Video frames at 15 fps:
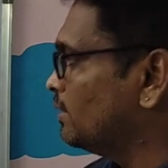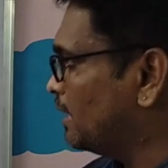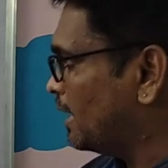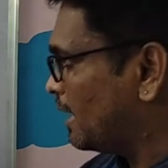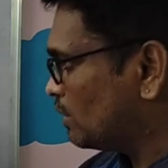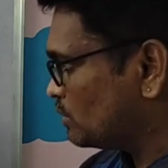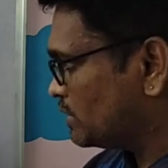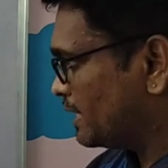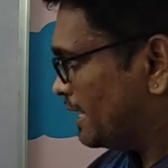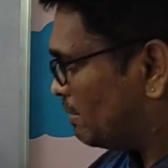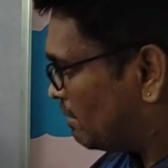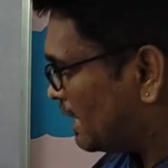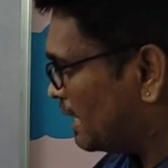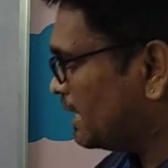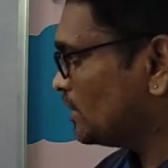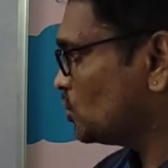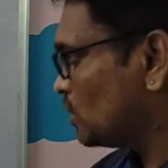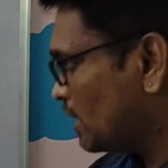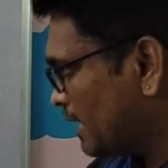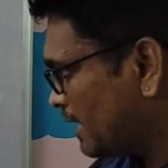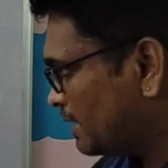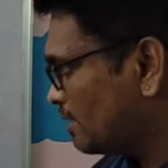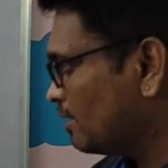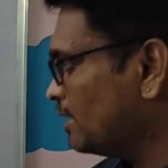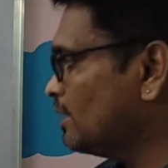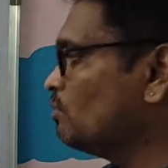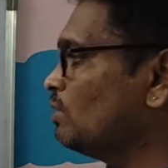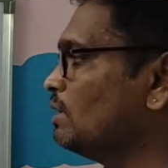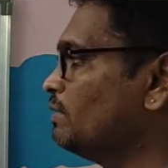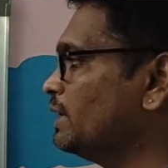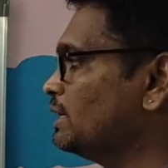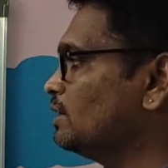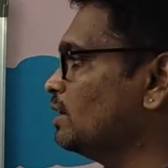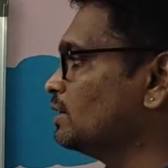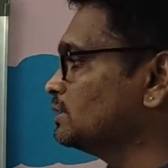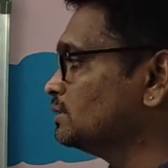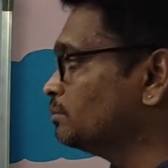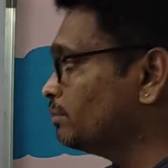They have same direction like the equal vectors,